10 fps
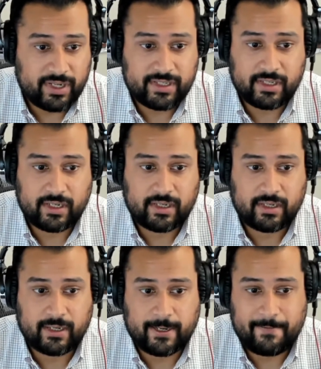is it,
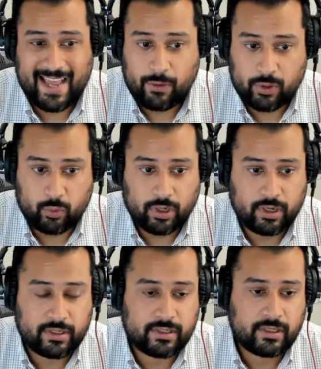how it
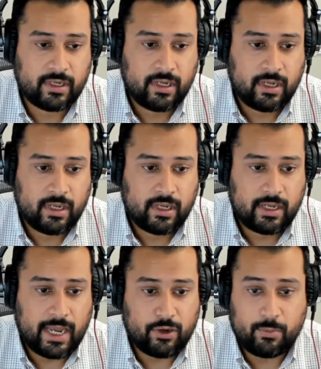works,
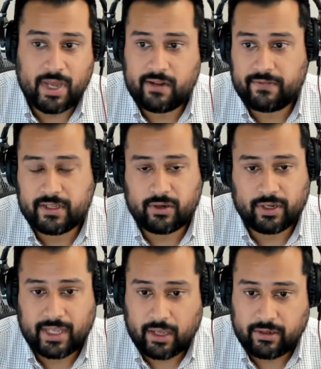how your benefits are
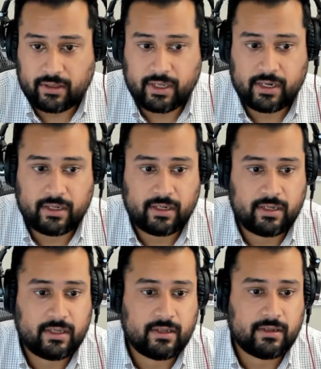
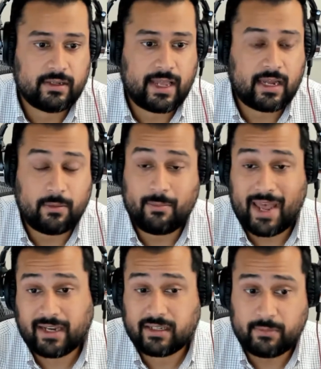calculated, how to
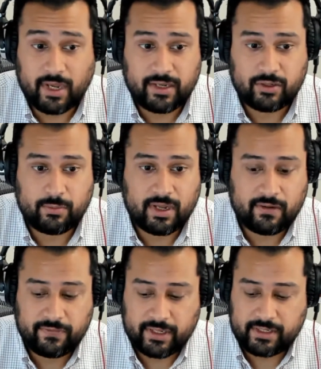maximize your
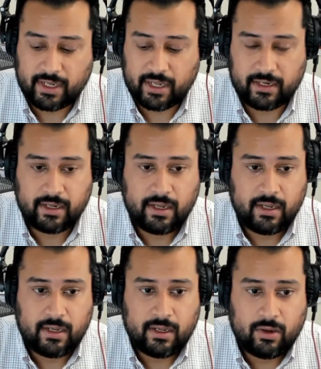benefits, and
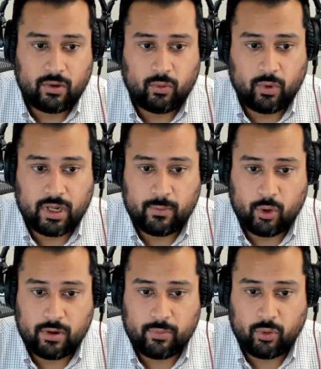one of the
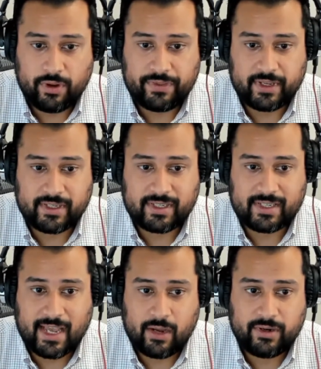more important things
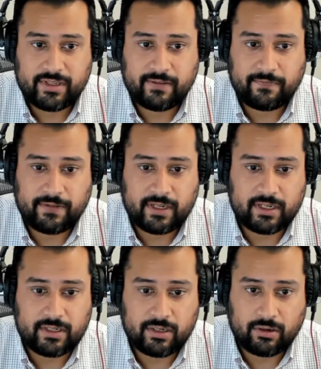is how does it fit
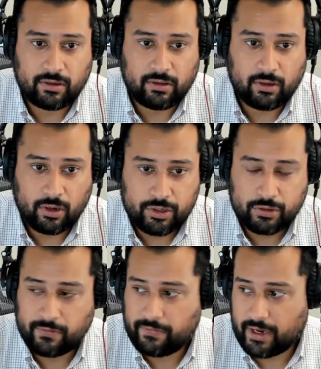into your
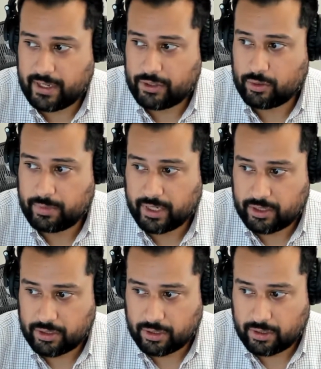larger financial
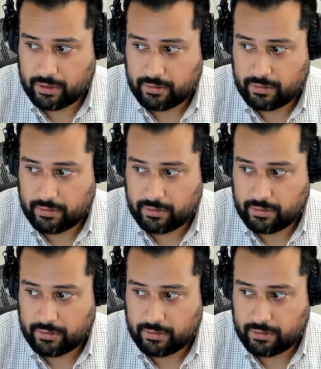picture?